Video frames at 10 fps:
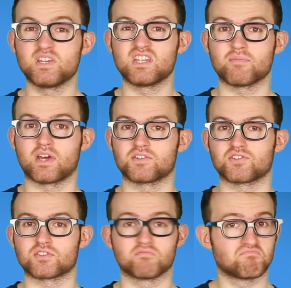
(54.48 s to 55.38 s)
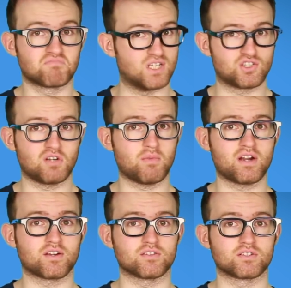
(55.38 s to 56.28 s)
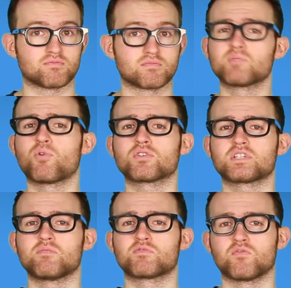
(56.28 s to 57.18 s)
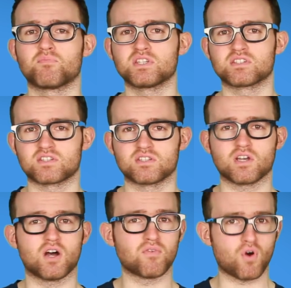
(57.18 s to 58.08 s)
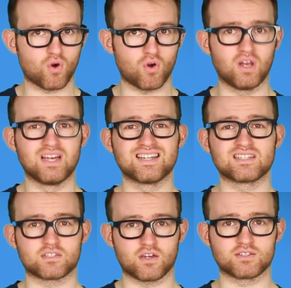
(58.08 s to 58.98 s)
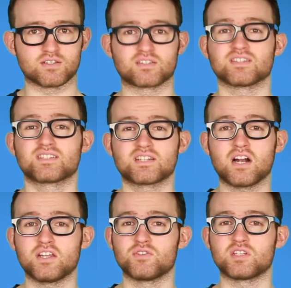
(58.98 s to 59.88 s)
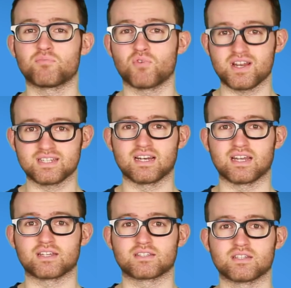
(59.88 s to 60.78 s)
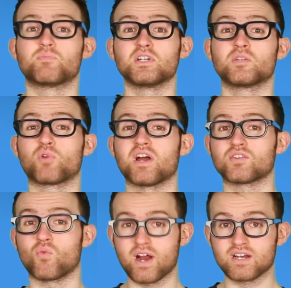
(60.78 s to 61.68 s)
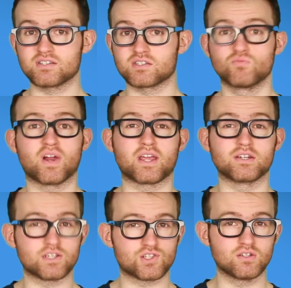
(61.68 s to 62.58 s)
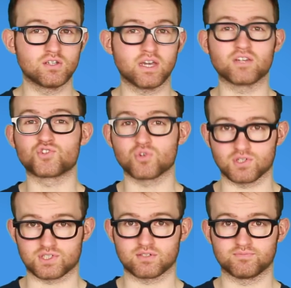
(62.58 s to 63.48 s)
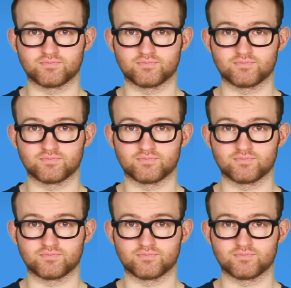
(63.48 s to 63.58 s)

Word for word: media managers, Digital marketers, support teams from businesses of all sizes can start using branded links to build brand awareness, recognition, and trust.